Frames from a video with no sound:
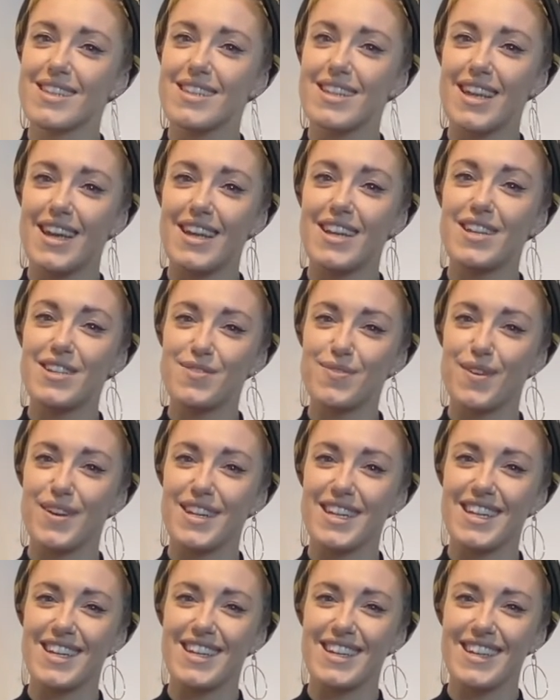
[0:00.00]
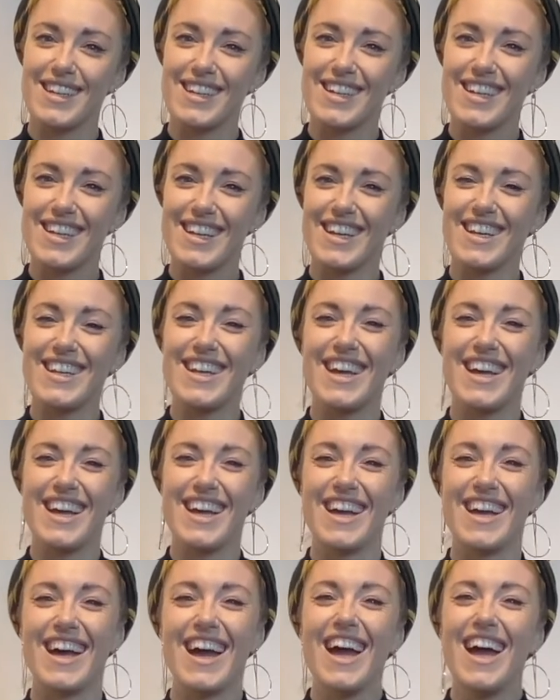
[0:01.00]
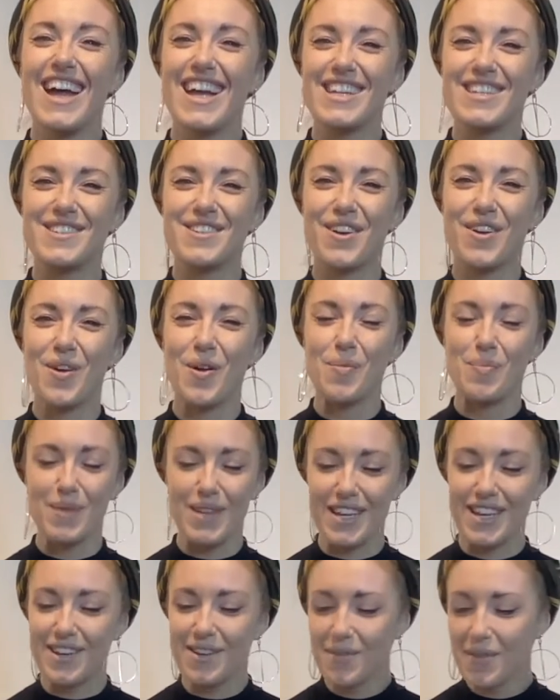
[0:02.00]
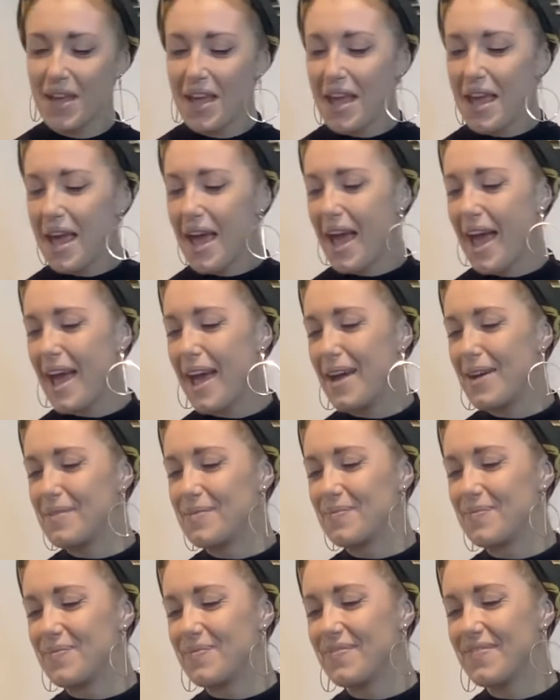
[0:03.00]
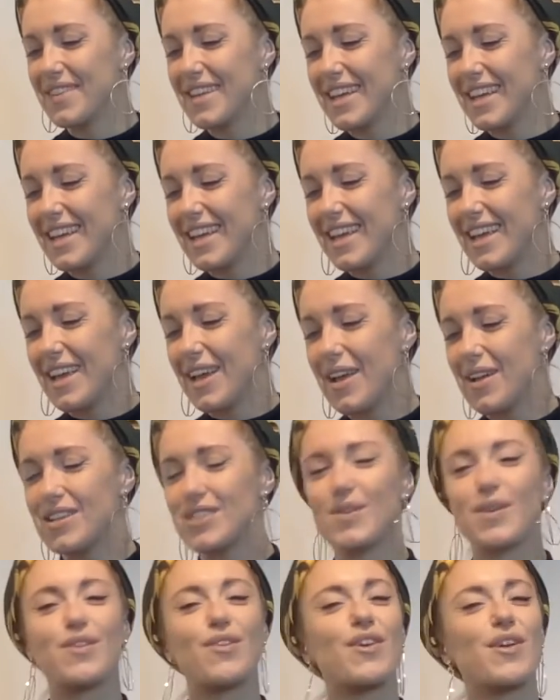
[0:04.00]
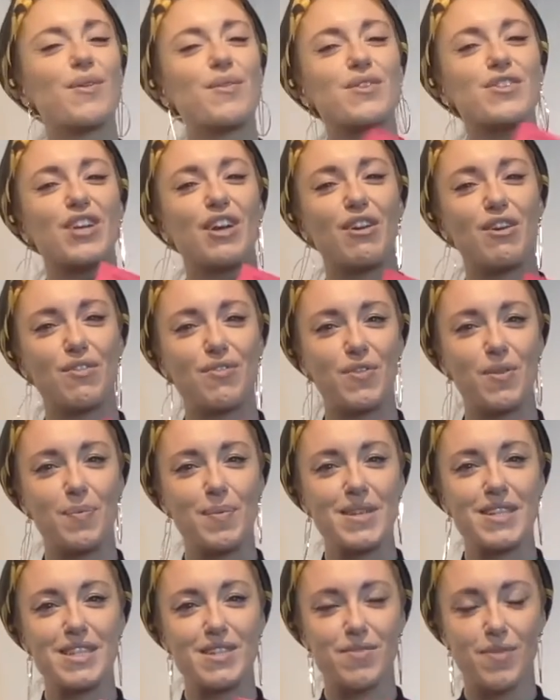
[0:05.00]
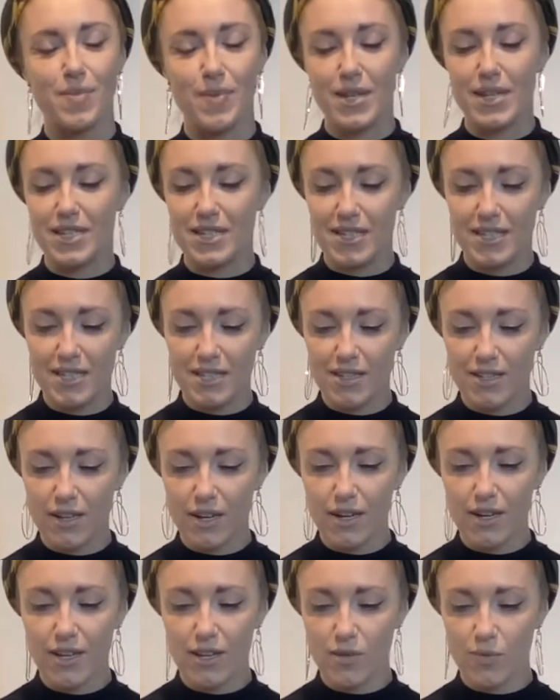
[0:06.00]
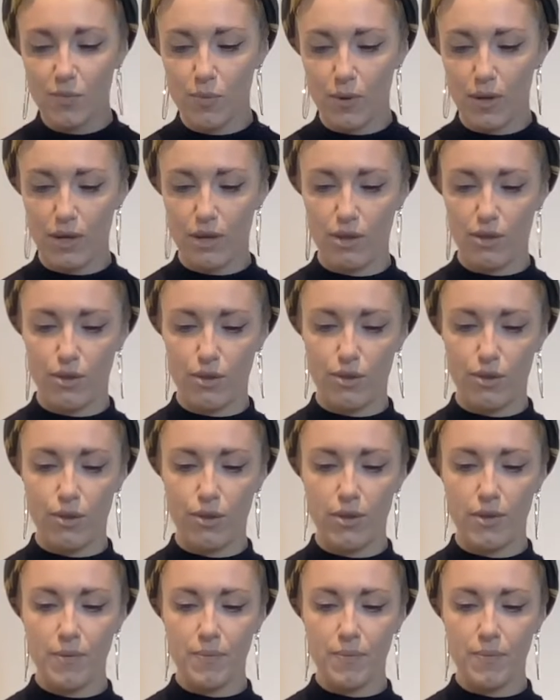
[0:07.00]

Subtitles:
It is funny. It's not all bleak. So I thought I would share a few pieces from this, starting with